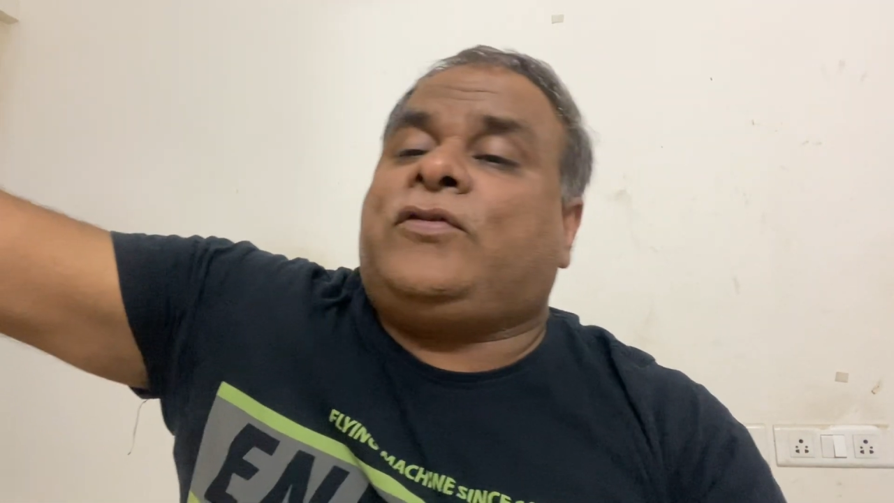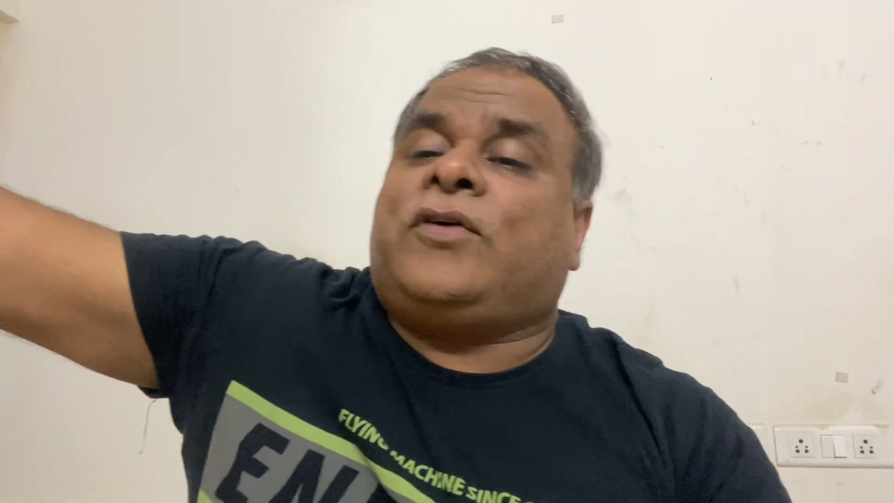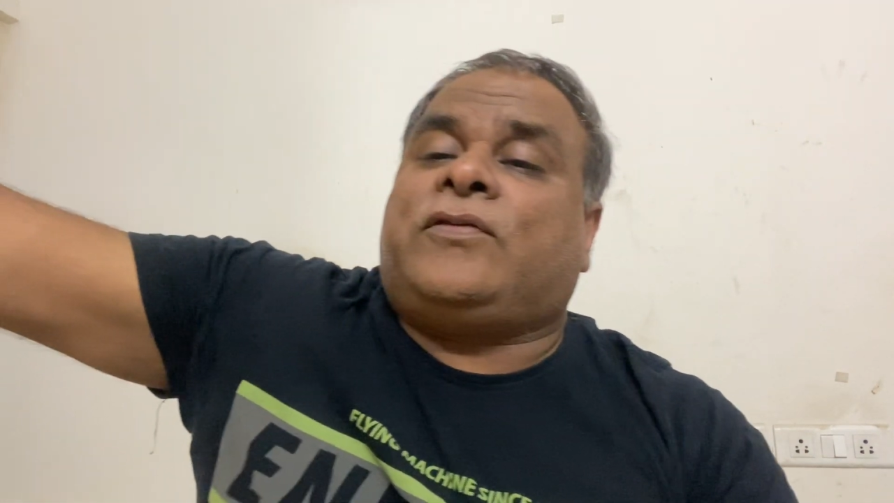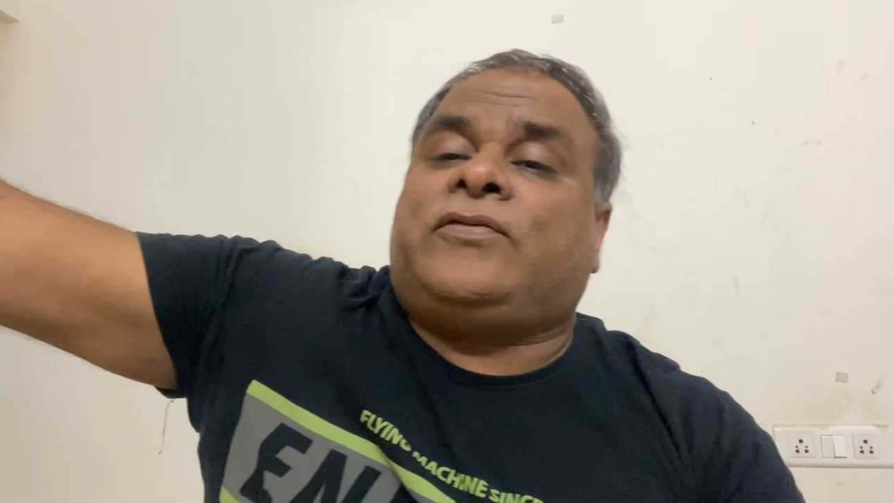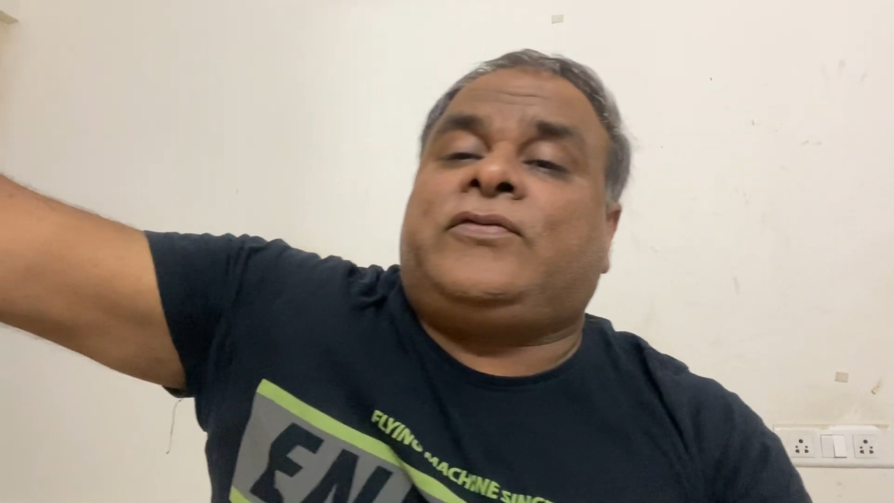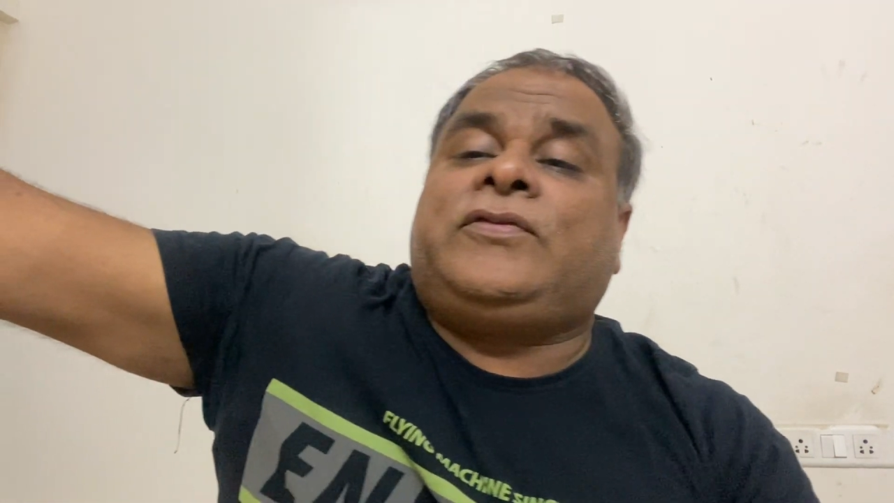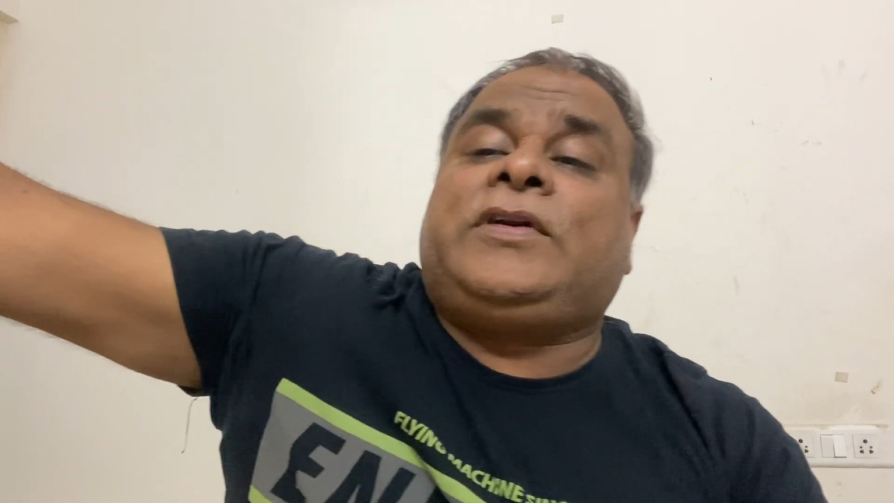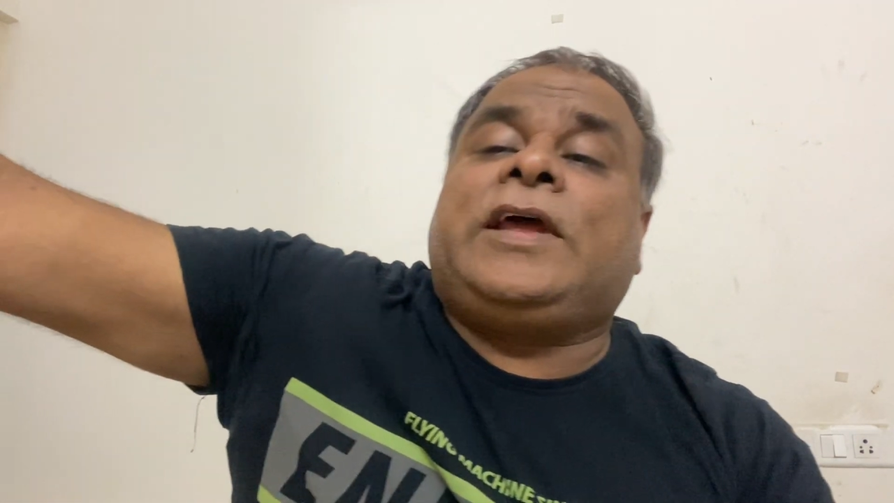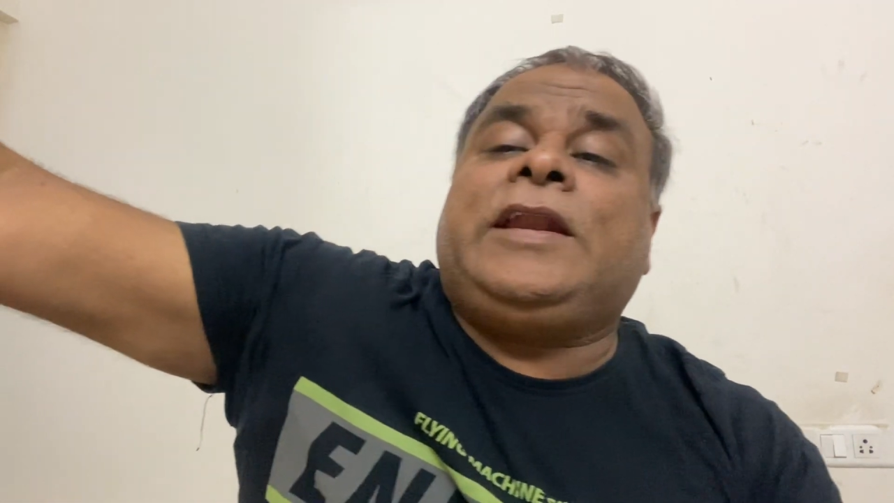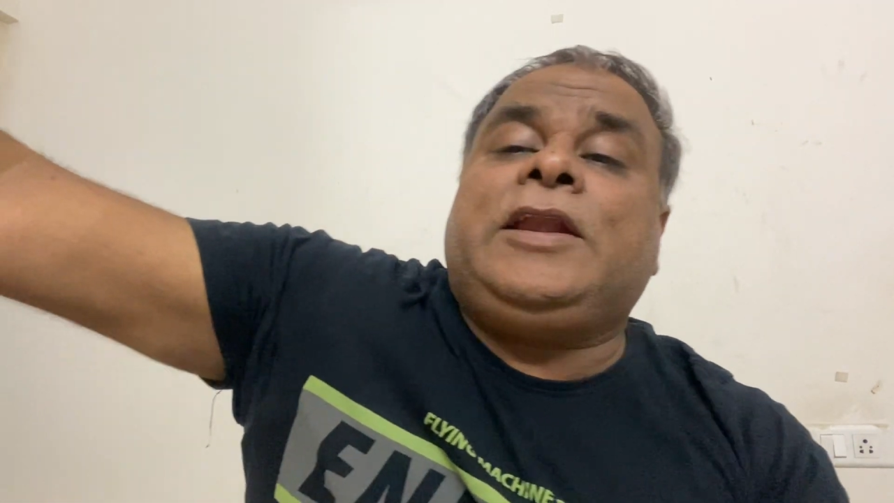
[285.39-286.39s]
of
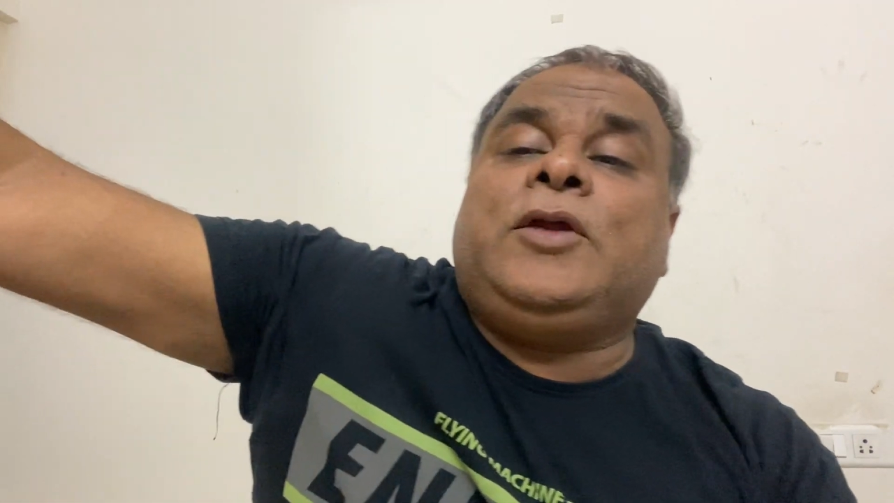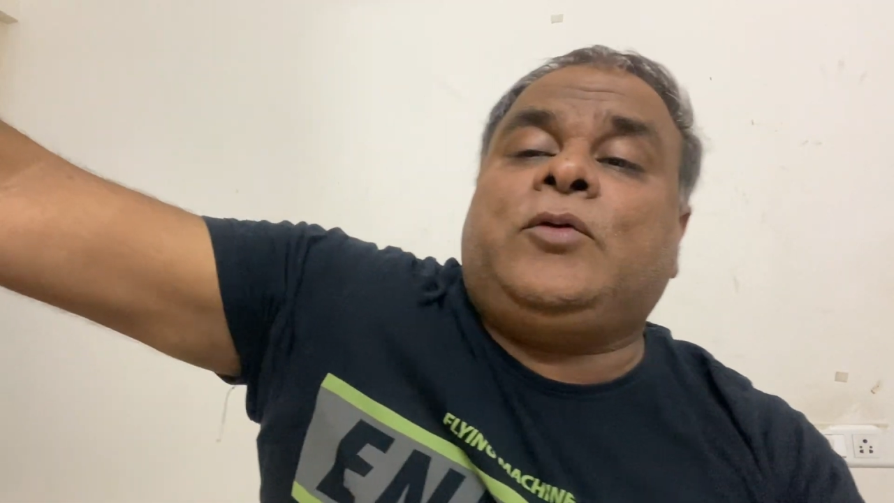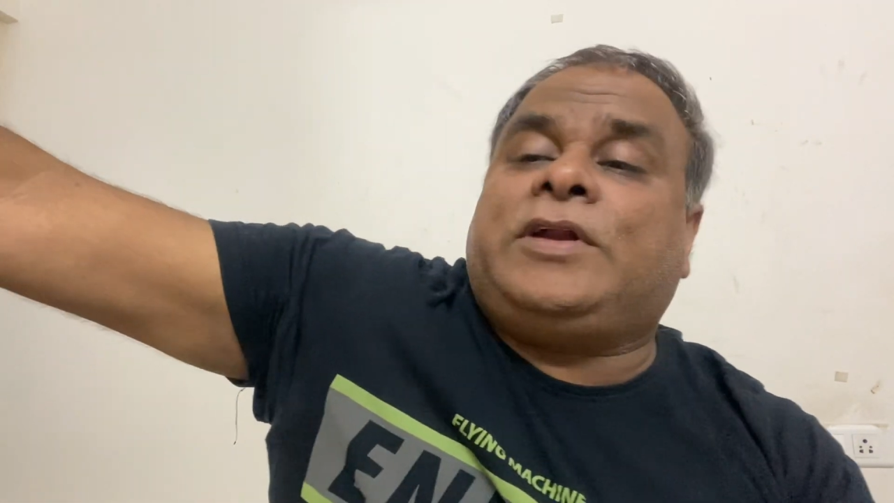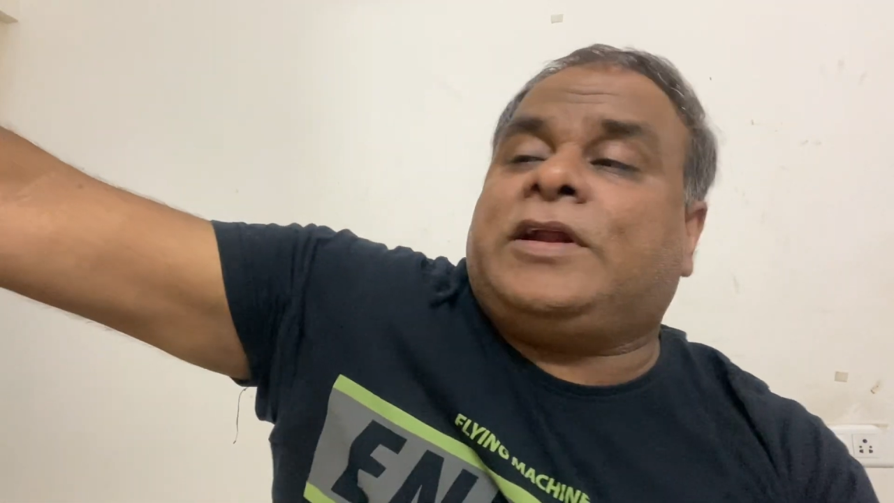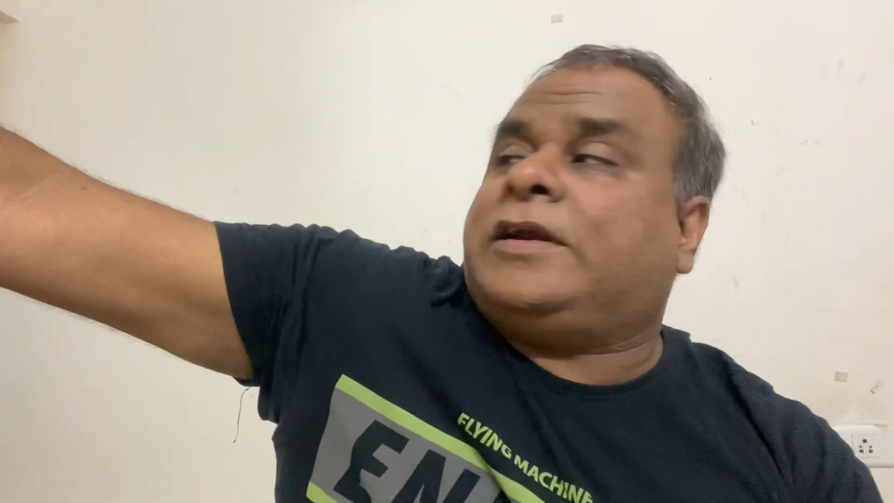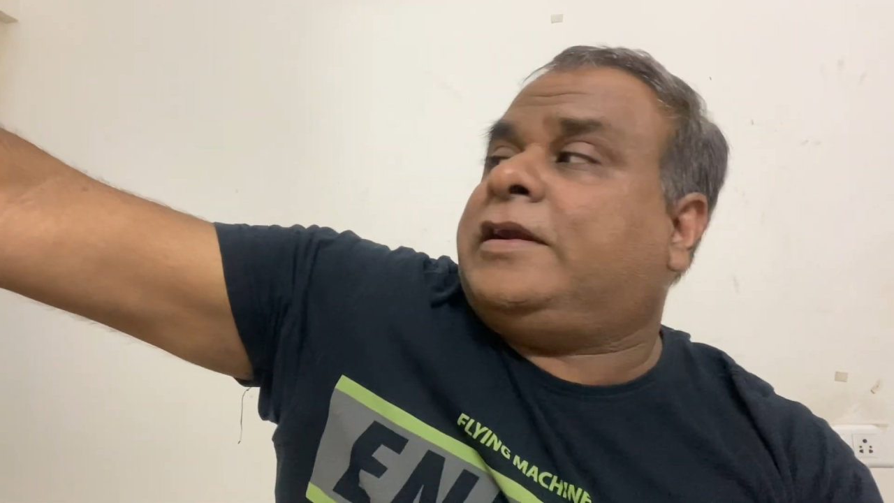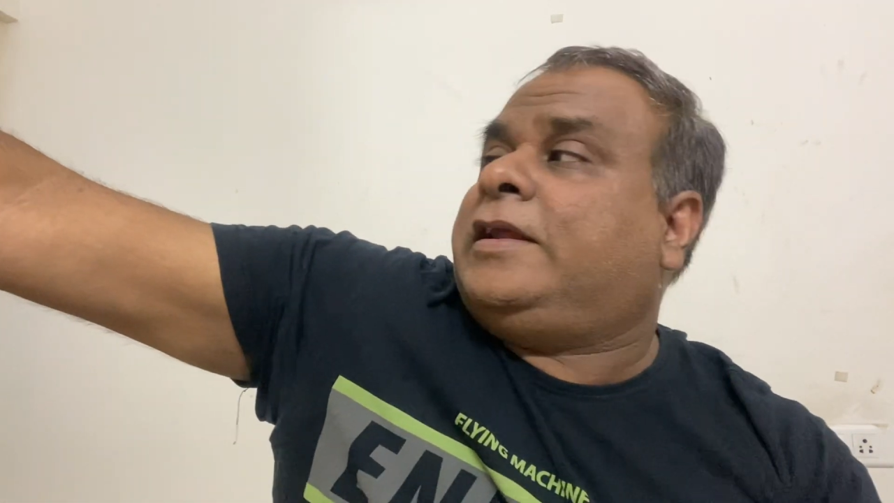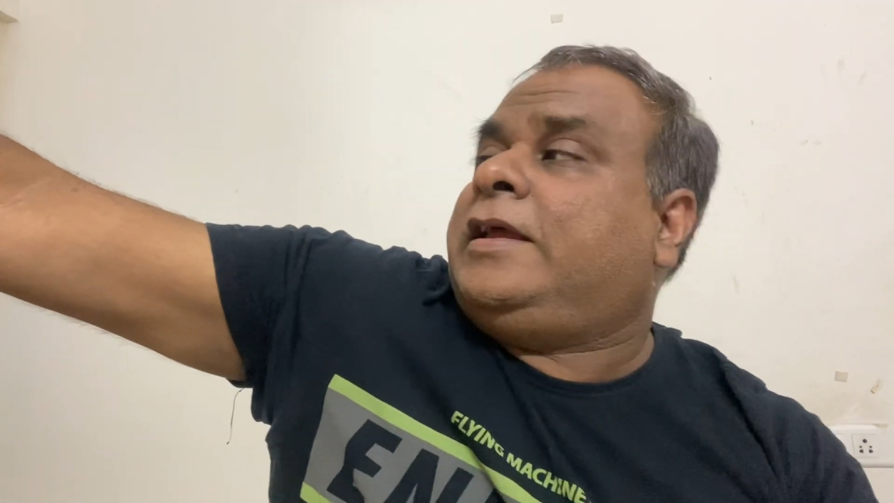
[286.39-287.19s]
10 Newton